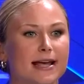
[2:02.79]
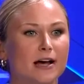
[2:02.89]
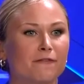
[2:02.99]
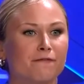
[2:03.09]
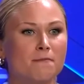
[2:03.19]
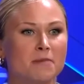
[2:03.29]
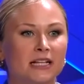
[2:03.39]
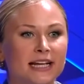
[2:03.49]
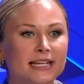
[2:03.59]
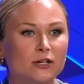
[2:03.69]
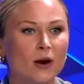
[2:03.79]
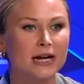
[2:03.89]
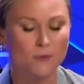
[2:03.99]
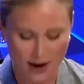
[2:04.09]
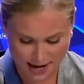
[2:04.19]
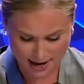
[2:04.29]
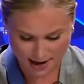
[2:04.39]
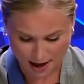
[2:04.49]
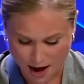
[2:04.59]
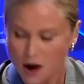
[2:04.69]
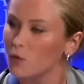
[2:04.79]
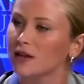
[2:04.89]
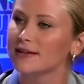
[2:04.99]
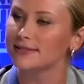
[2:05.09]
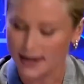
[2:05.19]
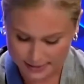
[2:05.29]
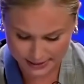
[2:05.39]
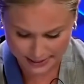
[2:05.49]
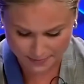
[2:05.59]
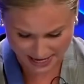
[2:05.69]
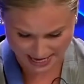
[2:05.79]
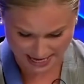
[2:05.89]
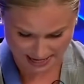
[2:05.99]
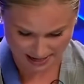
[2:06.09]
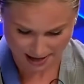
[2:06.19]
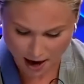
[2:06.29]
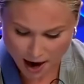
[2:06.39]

Sound familiar to anyone? Well, it does to me.